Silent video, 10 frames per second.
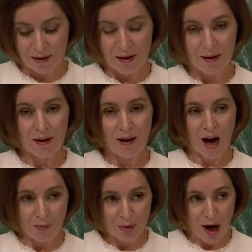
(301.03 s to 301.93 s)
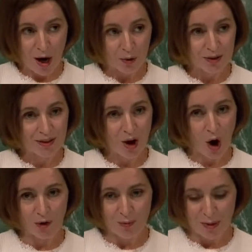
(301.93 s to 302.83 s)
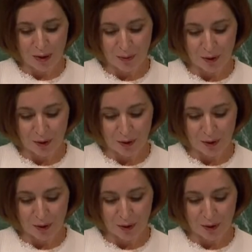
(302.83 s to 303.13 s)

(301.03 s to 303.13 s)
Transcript: I'm proud of my people.